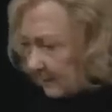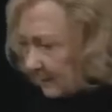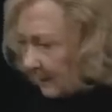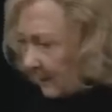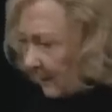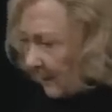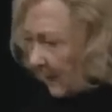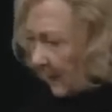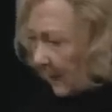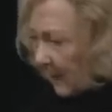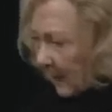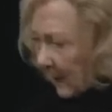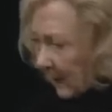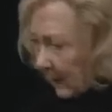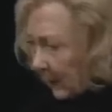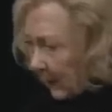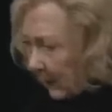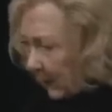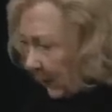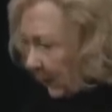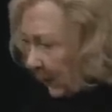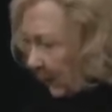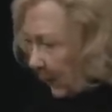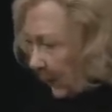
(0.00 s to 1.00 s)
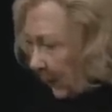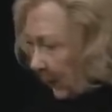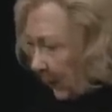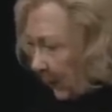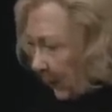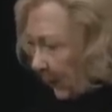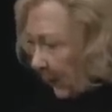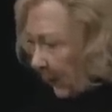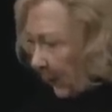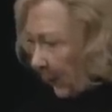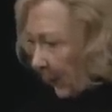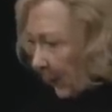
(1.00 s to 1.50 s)
comfortable
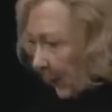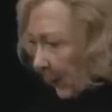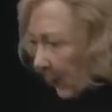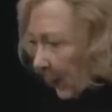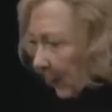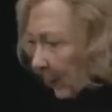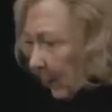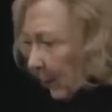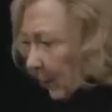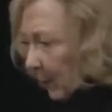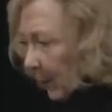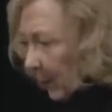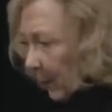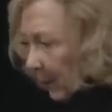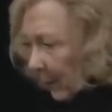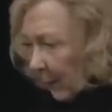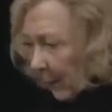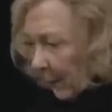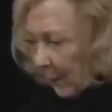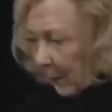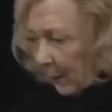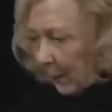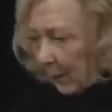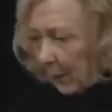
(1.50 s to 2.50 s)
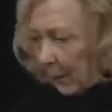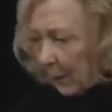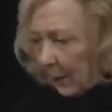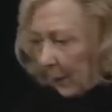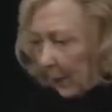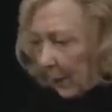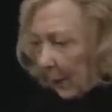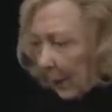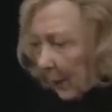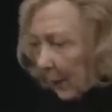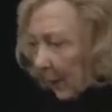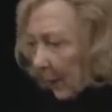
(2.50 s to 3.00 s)
in the
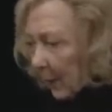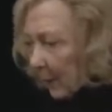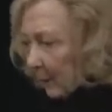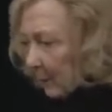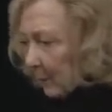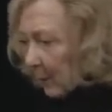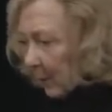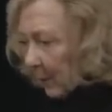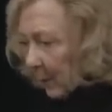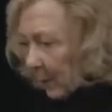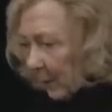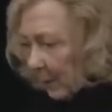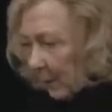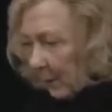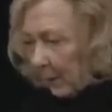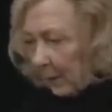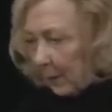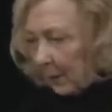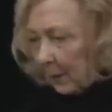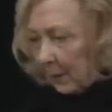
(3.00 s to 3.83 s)
same realm.